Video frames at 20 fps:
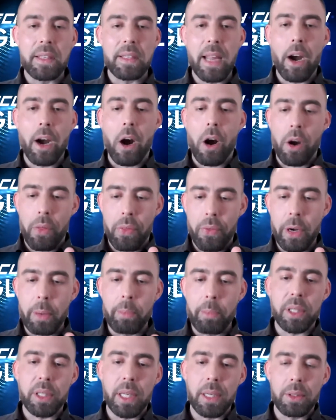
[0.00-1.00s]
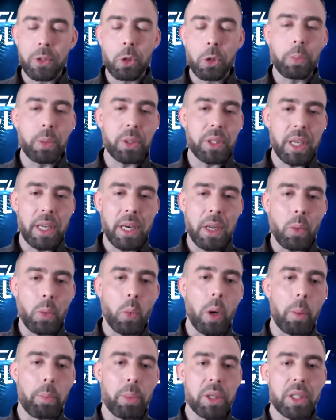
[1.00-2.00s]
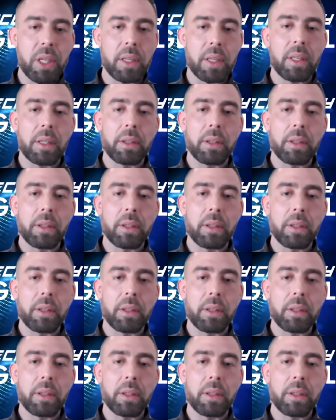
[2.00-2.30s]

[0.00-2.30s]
there are 3%, 2%, and 1%.